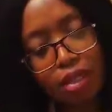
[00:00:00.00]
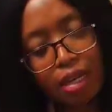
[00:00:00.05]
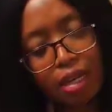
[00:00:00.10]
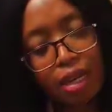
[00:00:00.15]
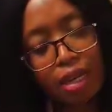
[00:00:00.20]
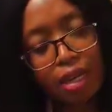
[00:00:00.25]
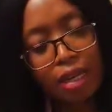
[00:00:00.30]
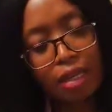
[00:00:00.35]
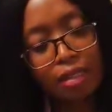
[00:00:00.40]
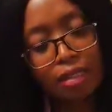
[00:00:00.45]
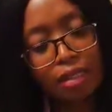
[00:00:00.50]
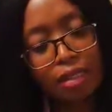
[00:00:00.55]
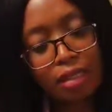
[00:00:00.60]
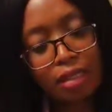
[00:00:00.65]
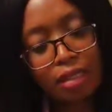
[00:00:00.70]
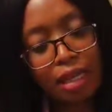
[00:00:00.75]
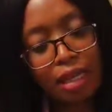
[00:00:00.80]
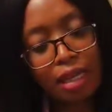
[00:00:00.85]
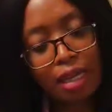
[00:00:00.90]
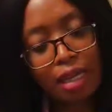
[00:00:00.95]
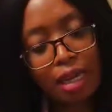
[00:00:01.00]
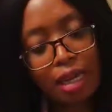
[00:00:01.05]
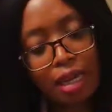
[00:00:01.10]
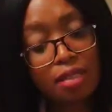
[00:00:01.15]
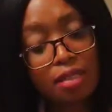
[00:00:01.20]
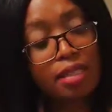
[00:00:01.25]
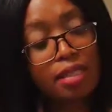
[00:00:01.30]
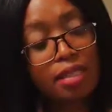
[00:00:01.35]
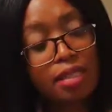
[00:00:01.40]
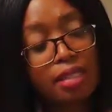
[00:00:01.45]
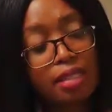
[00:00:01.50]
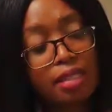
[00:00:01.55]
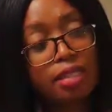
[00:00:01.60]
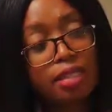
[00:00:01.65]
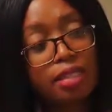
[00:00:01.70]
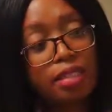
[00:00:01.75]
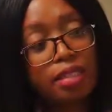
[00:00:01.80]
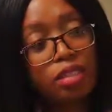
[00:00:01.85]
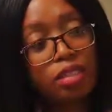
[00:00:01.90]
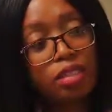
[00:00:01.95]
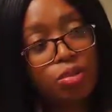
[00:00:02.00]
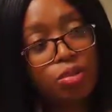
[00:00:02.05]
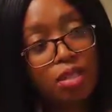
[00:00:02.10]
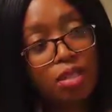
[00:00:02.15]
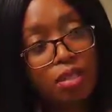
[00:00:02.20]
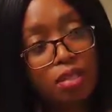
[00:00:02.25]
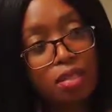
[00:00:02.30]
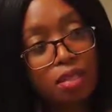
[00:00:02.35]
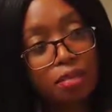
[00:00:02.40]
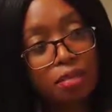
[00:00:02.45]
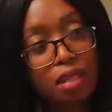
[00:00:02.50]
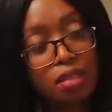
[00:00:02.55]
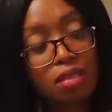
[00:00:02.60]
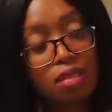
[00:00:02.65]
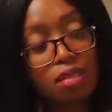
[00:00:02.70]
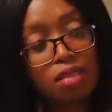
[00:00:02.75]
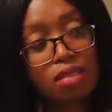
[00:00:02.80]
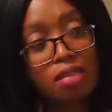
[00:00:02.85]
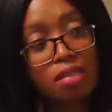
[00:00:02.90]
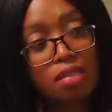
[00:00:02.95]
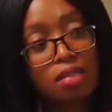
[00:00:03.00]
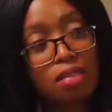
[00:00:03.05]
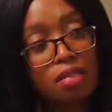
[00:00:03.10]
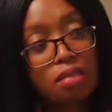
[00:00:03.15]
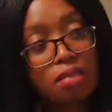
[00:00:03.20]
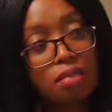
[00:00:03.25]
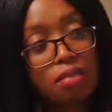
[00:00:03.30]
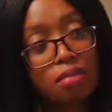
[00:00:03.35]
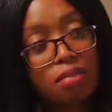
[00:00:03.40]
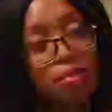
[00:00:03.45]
Can diabetes lead to serious emergencies?